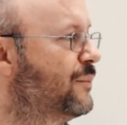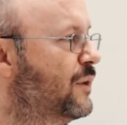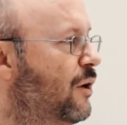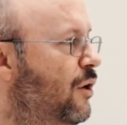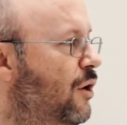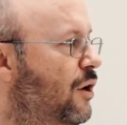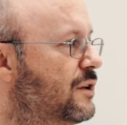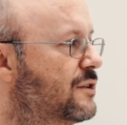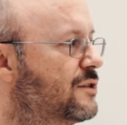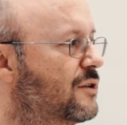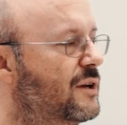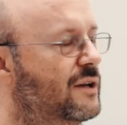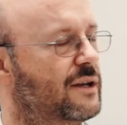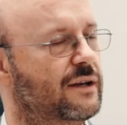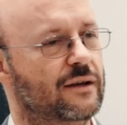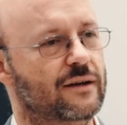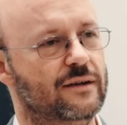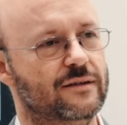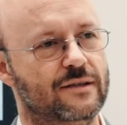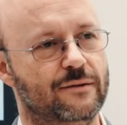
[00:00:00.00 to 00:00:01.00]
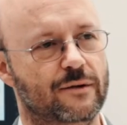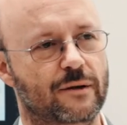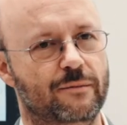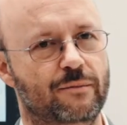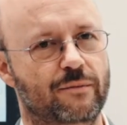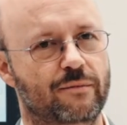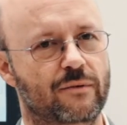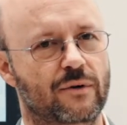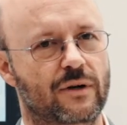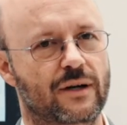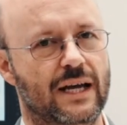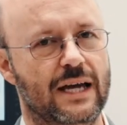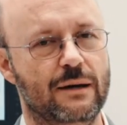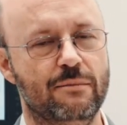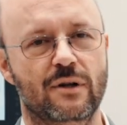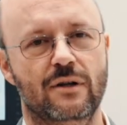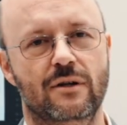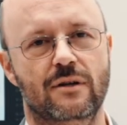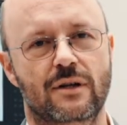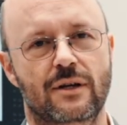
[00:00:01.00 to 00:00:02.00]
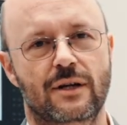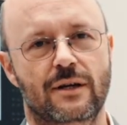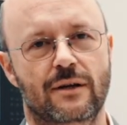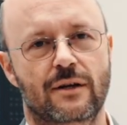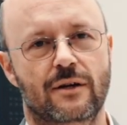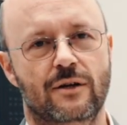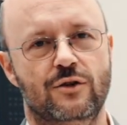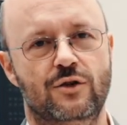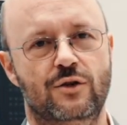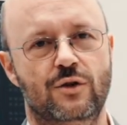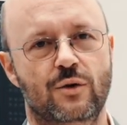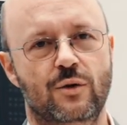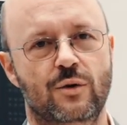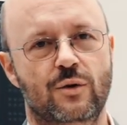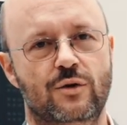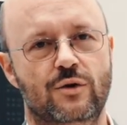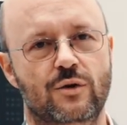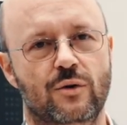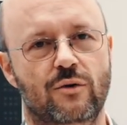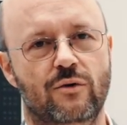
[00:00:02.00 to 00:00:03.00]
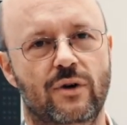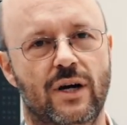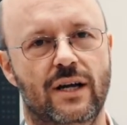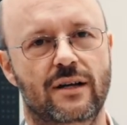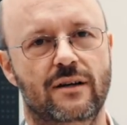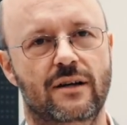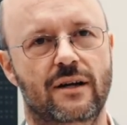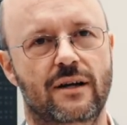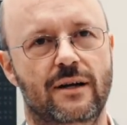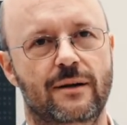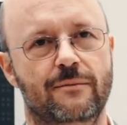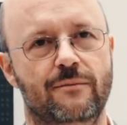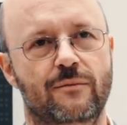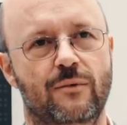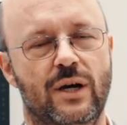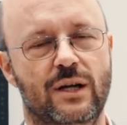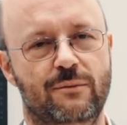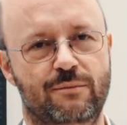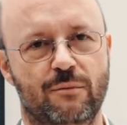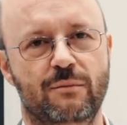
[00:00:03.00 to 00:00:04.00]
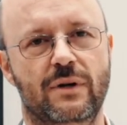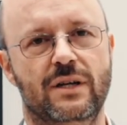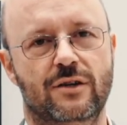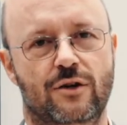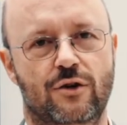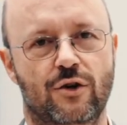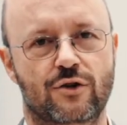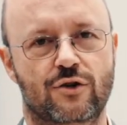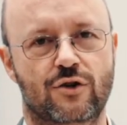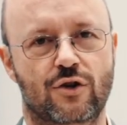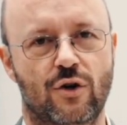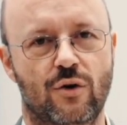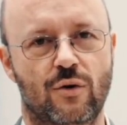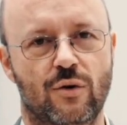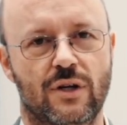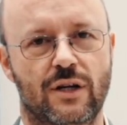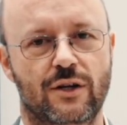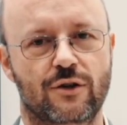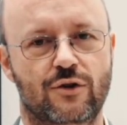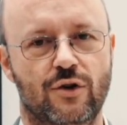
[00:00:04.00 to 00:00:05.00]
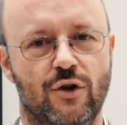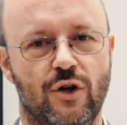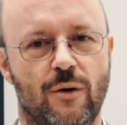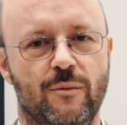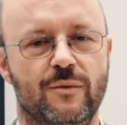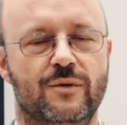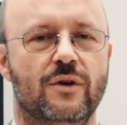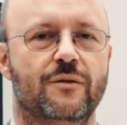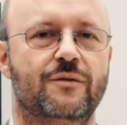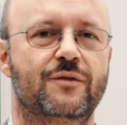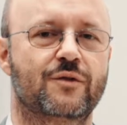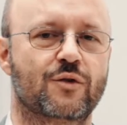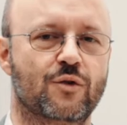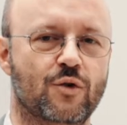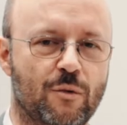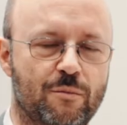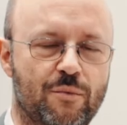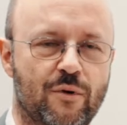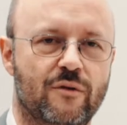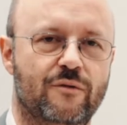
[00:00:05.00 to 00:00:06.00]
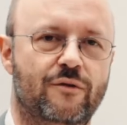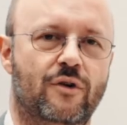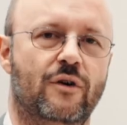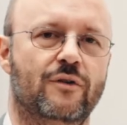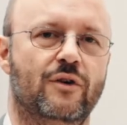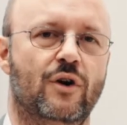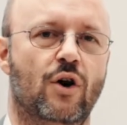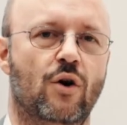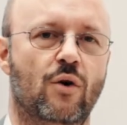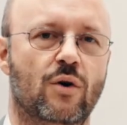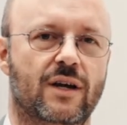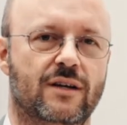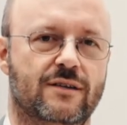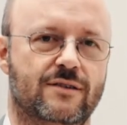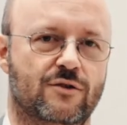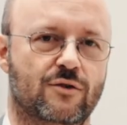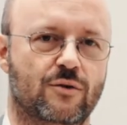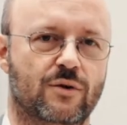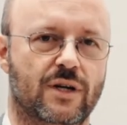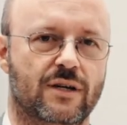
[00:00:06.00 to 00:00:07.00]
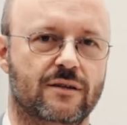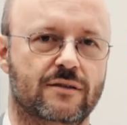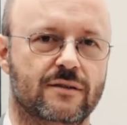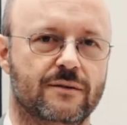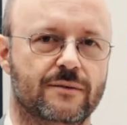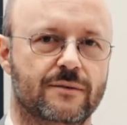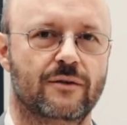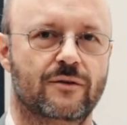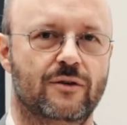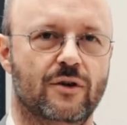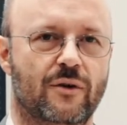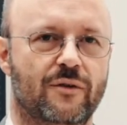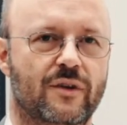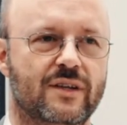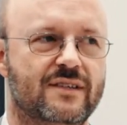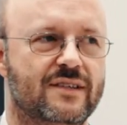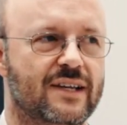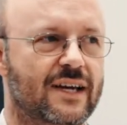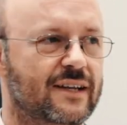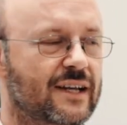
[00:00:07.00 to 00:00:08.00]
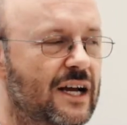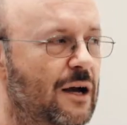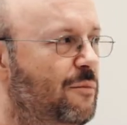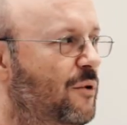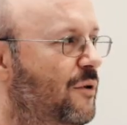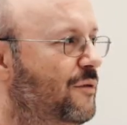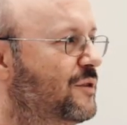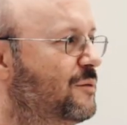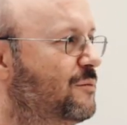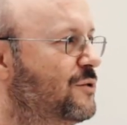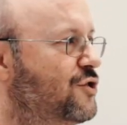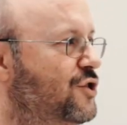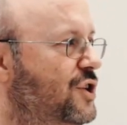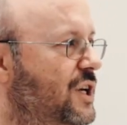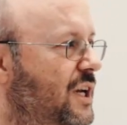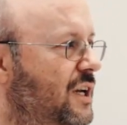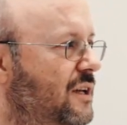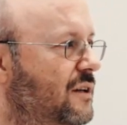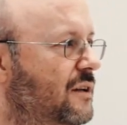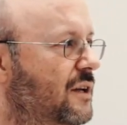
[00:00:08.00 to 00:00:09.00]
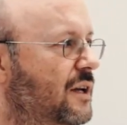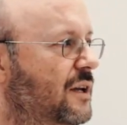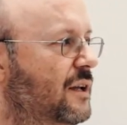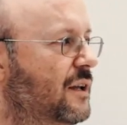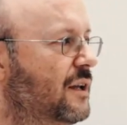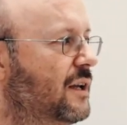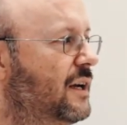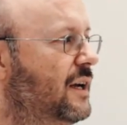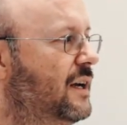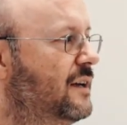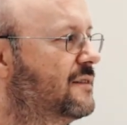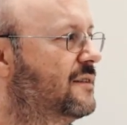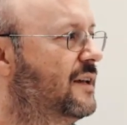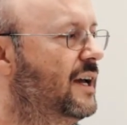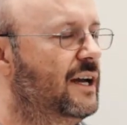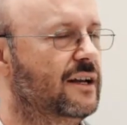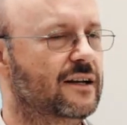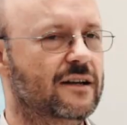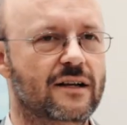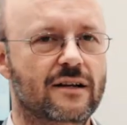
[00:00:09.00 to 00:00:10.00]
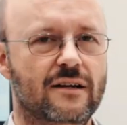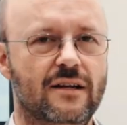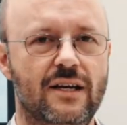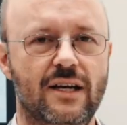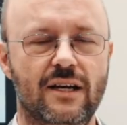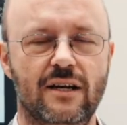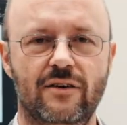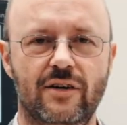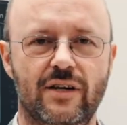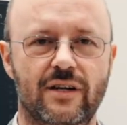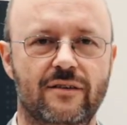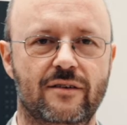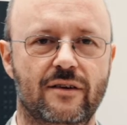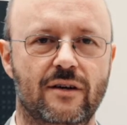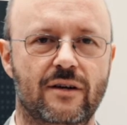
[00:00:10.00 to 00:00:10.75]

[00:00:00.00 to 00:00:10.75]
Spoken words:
also is able to run a weight per meter control in terms of throughput for the whole extruders. So the setup of the machine is handled here in